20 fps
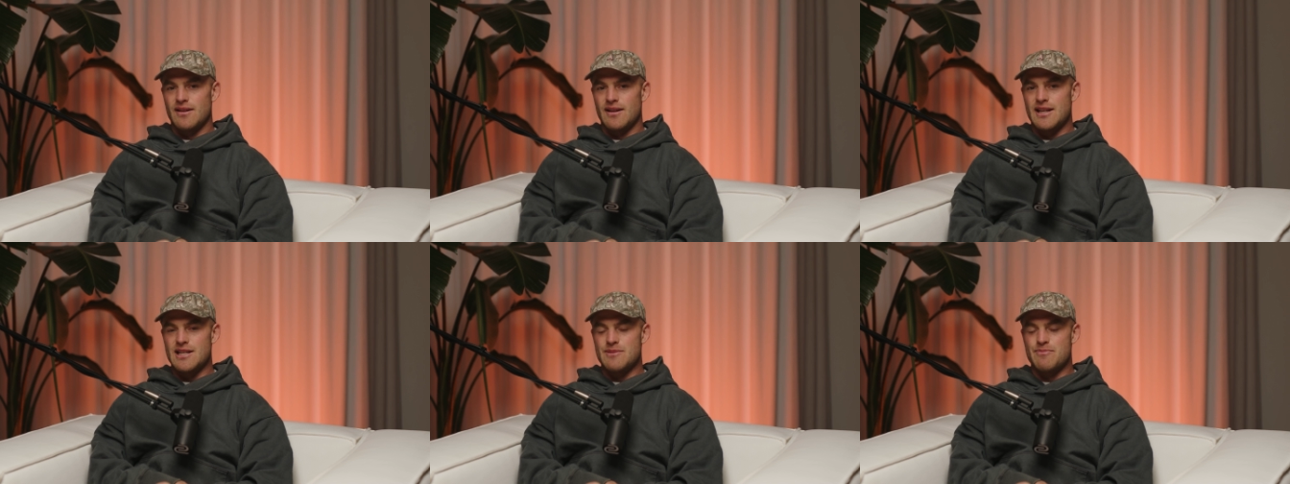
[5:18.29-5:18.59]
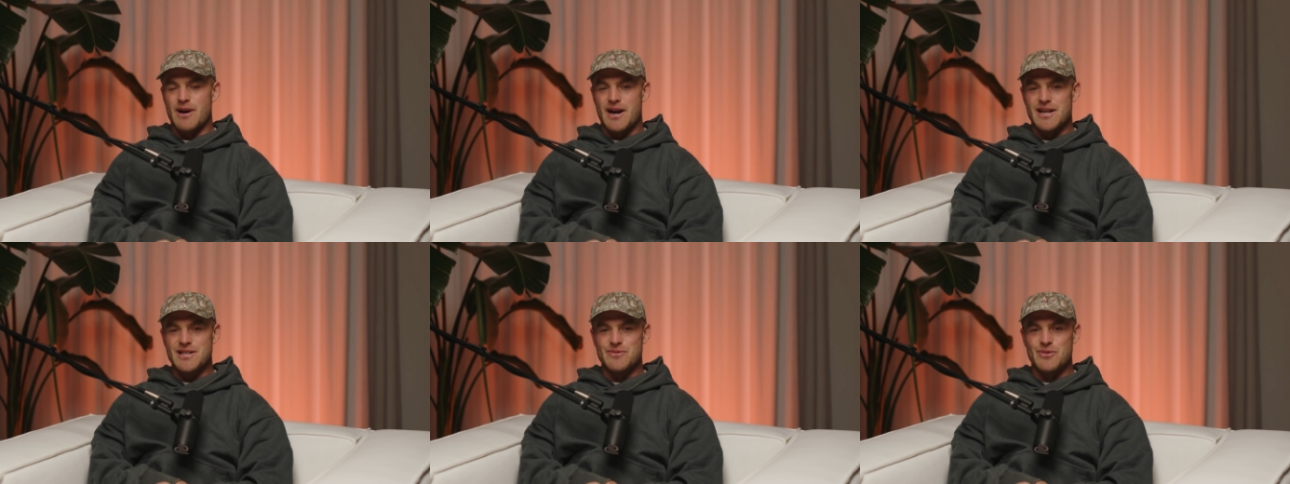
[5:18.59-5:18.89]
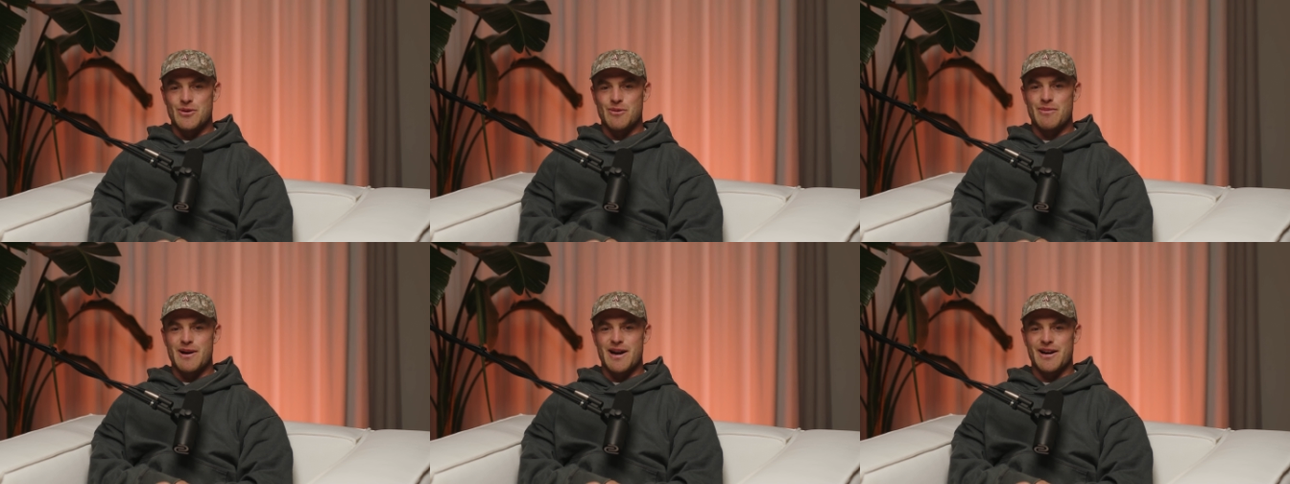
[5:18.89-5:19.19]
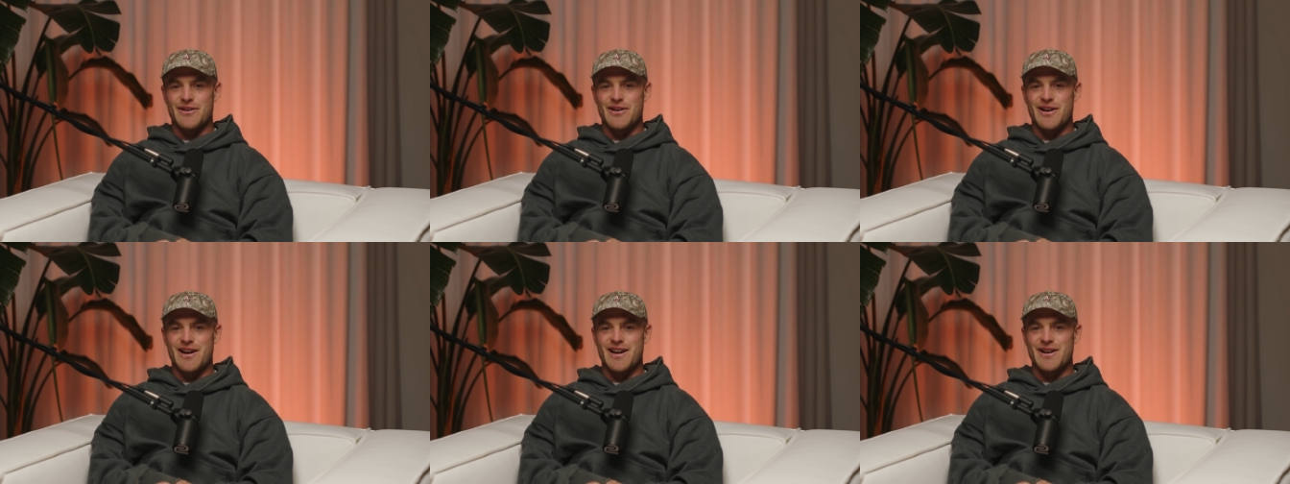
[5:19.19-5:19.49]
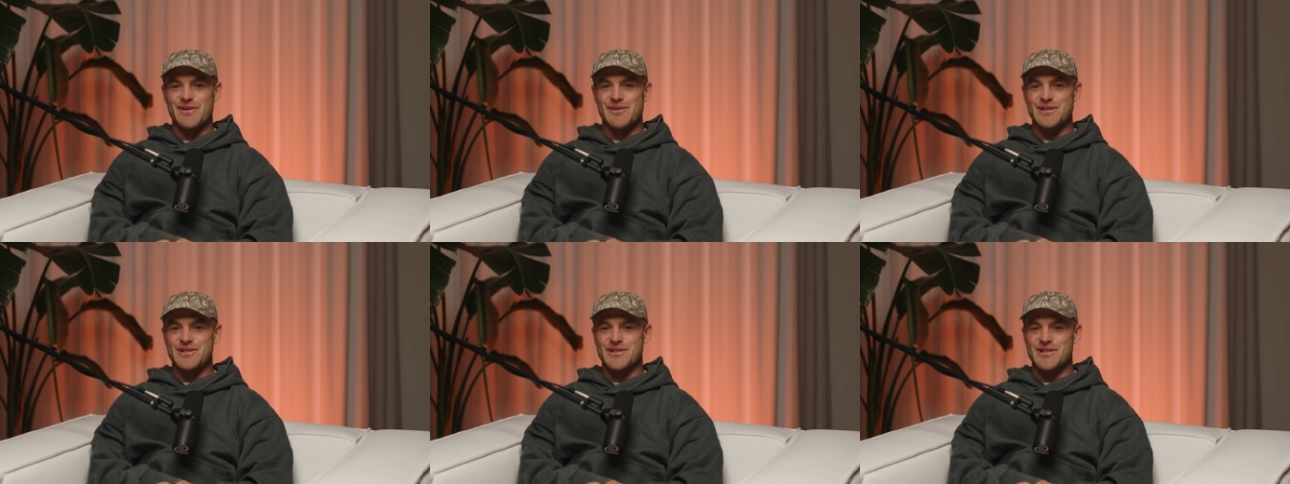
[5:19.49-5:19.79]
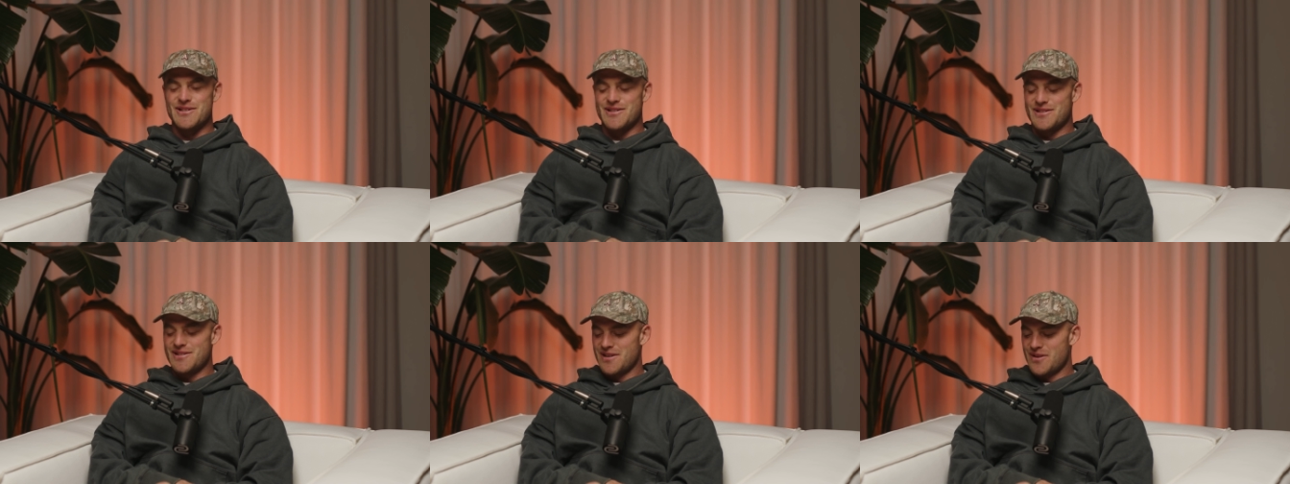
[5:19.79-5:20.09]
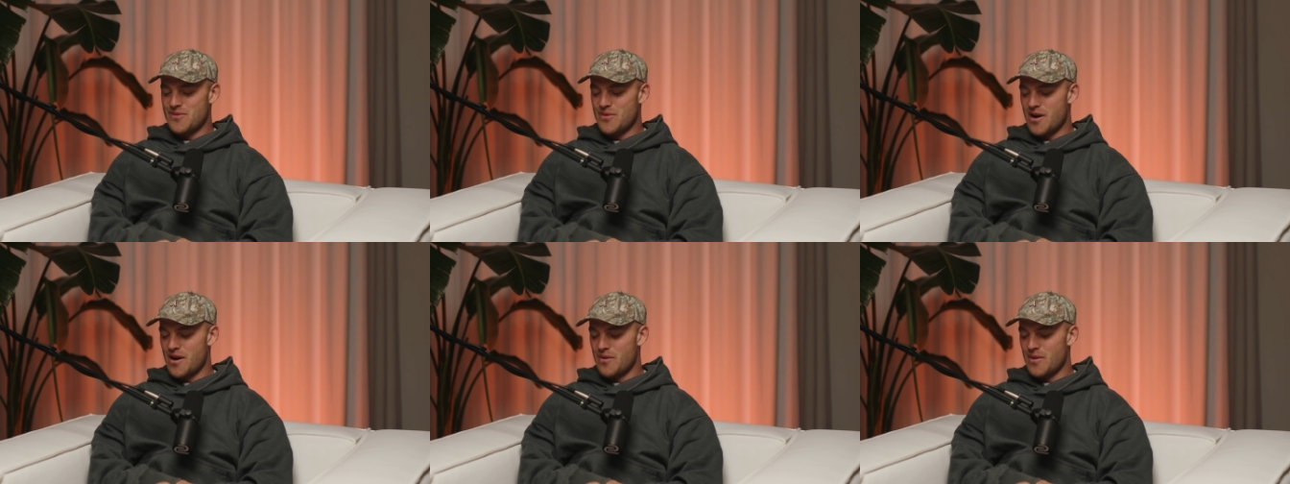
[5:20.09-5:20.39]
his basketball background, which is
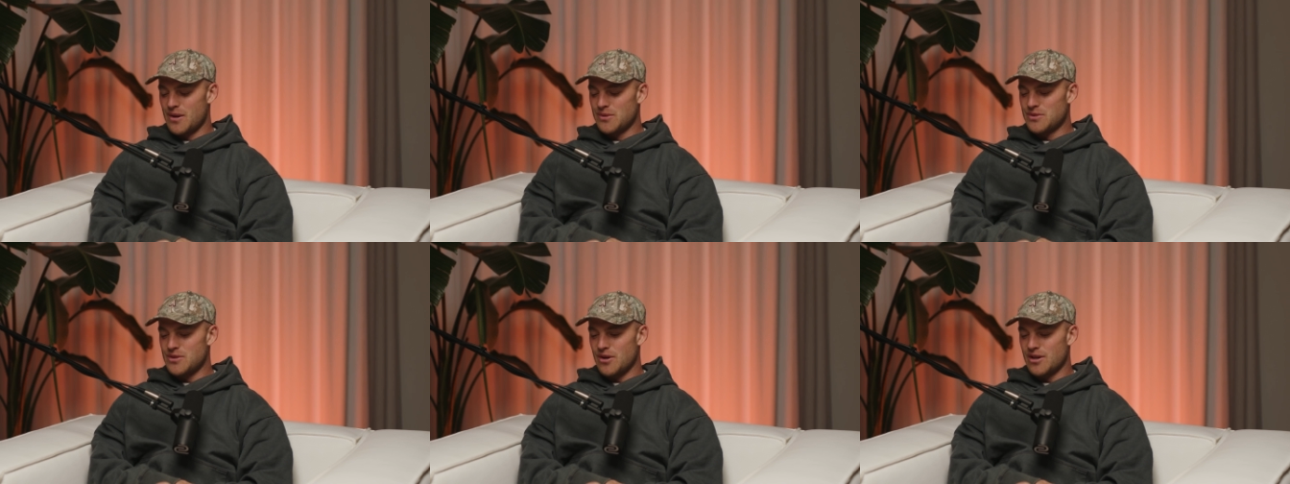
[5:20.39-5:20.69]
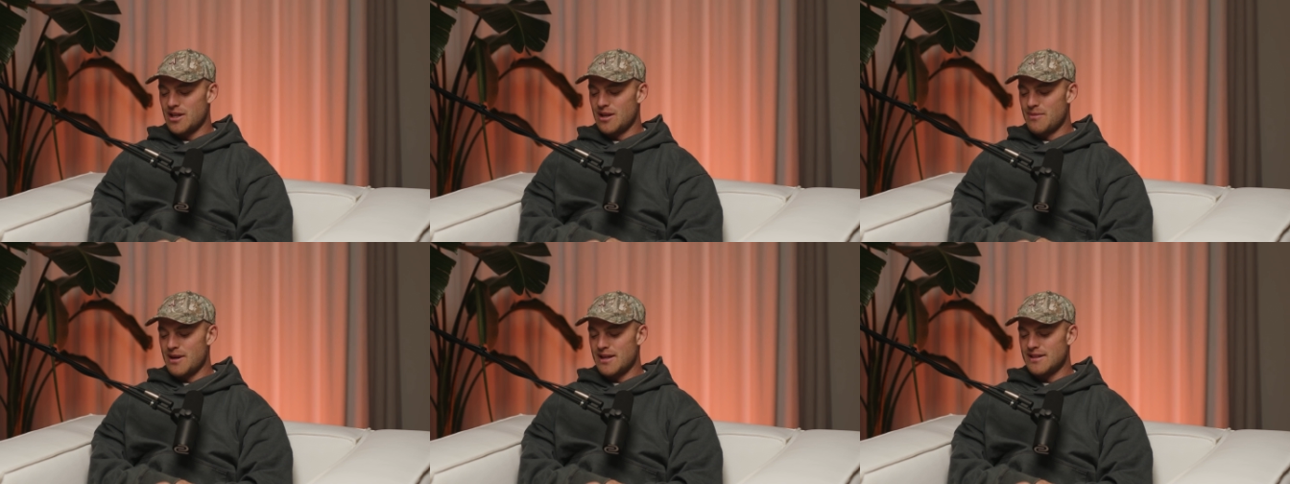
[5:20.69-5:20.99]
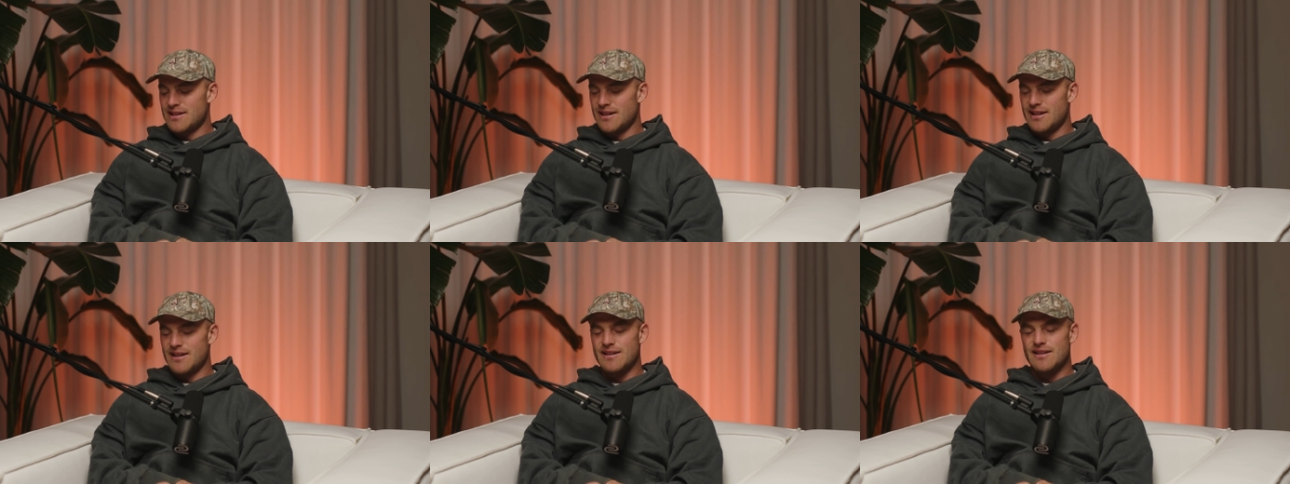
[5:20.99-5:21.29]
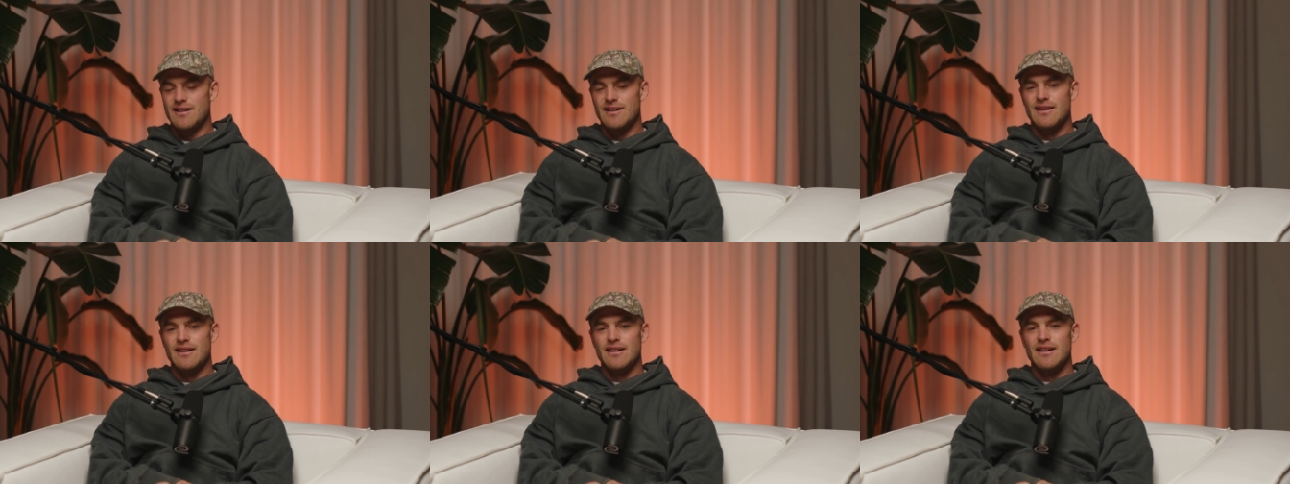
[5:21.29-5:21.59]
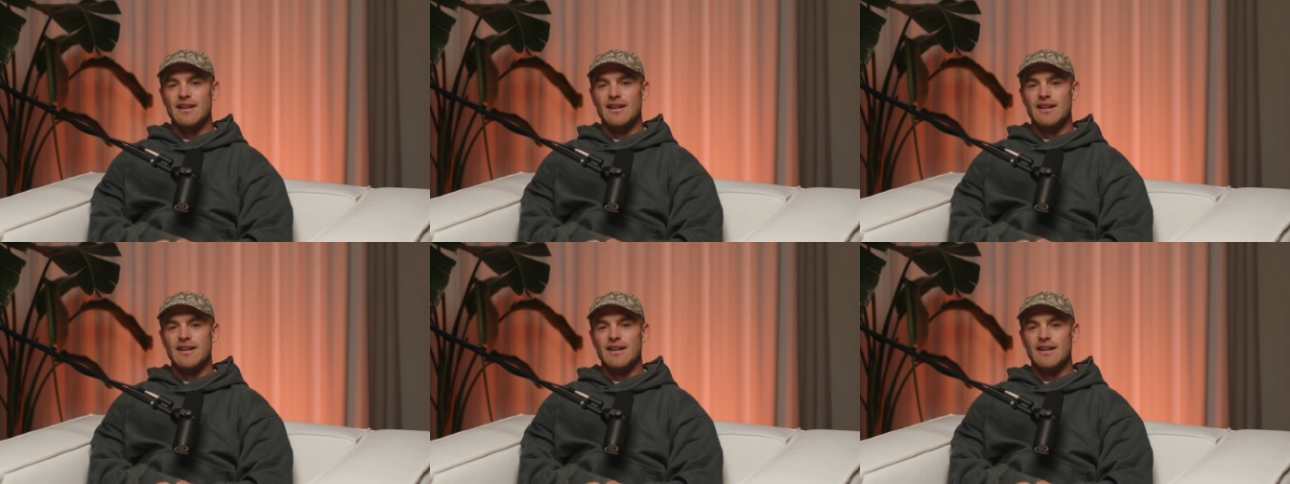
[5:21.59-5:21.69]
quite well documented.